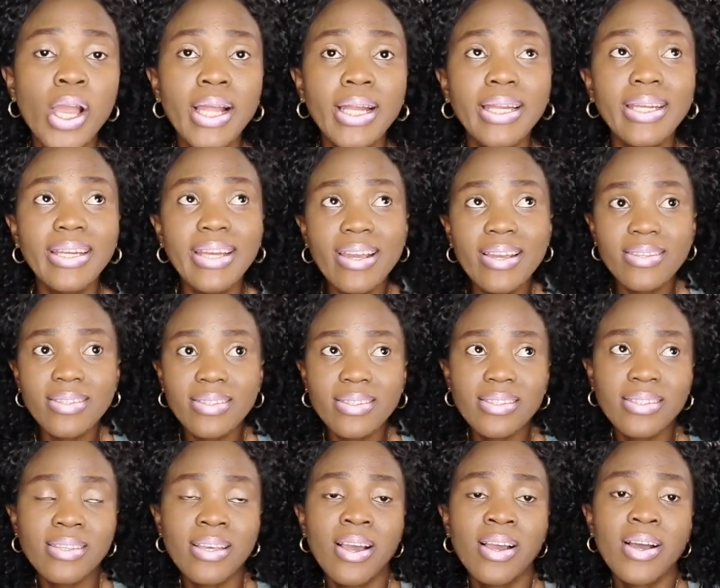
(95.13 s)

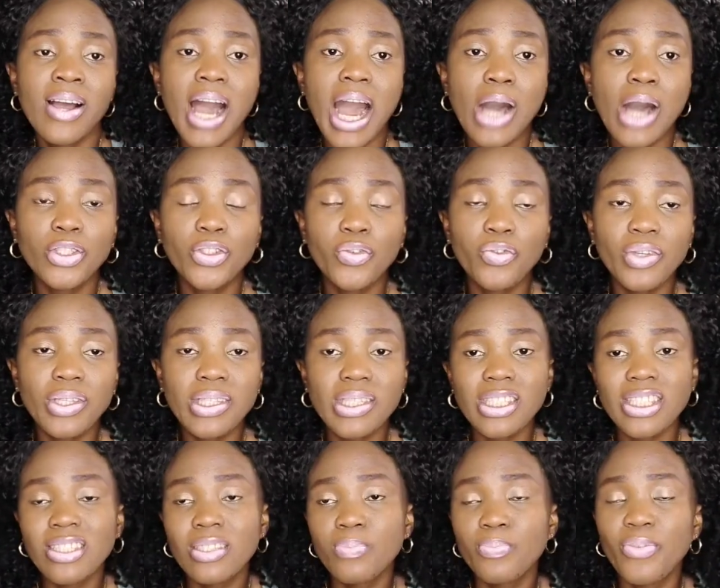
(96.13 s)
lace outfit
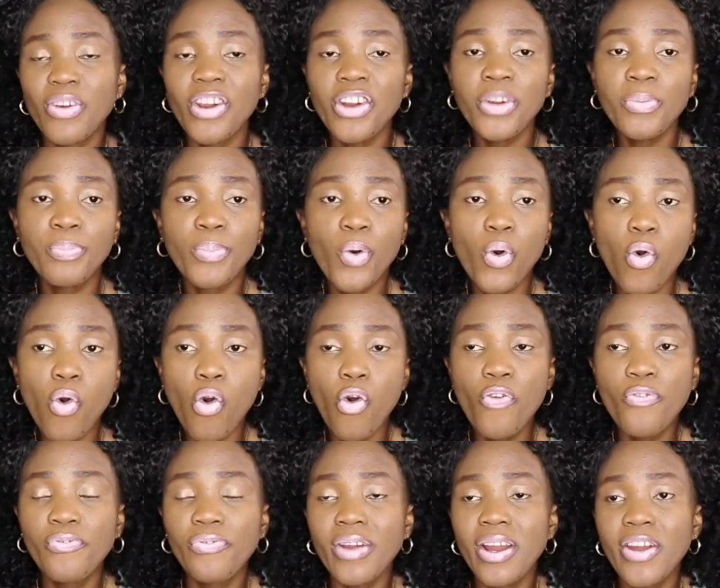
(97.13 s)
is very
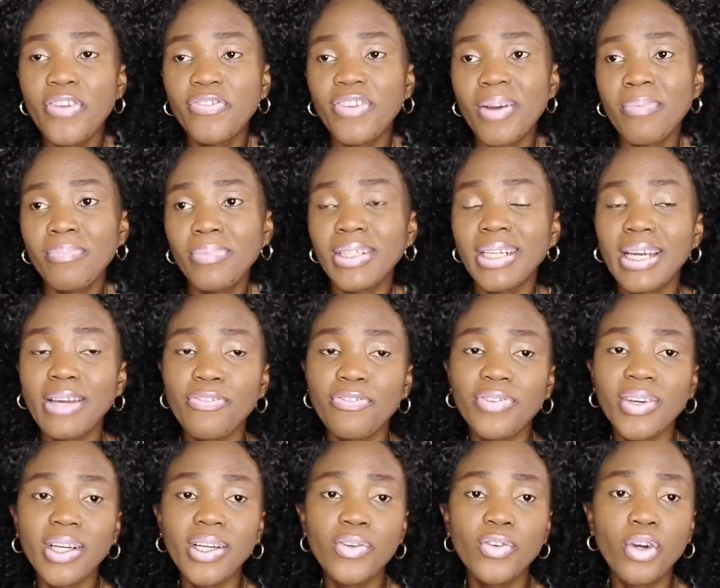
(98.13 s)
boho, very feminine,
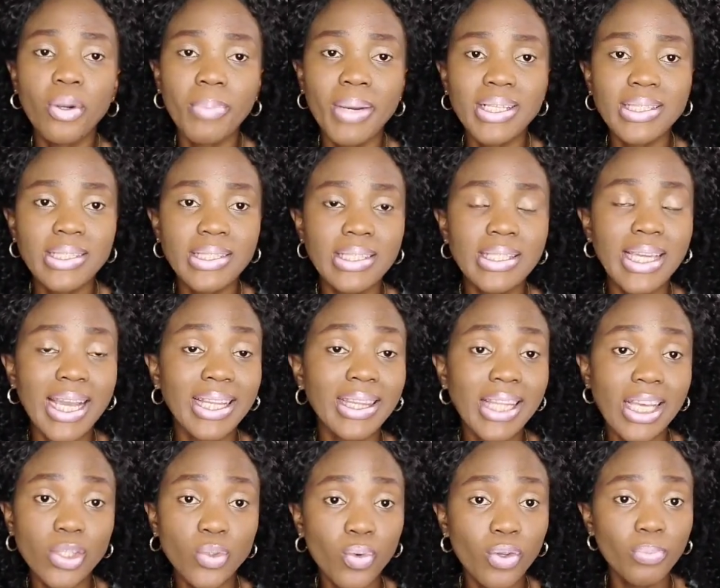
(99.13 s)
very romantic, and
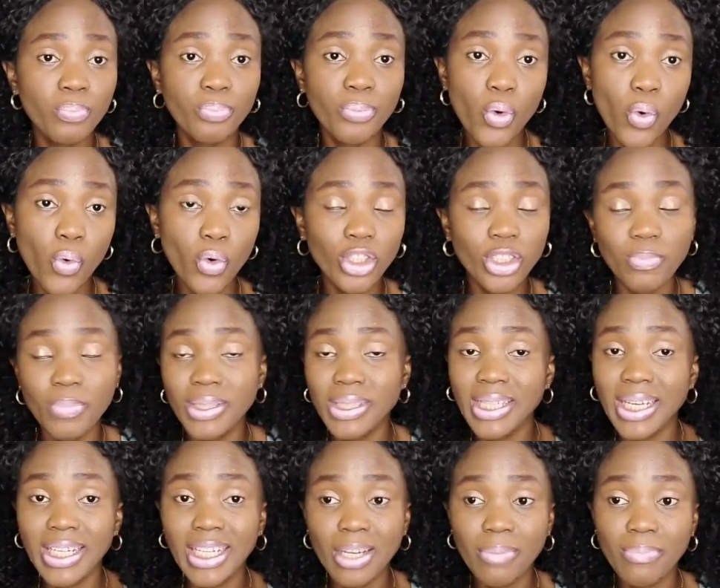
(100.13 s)
that's what boho is basically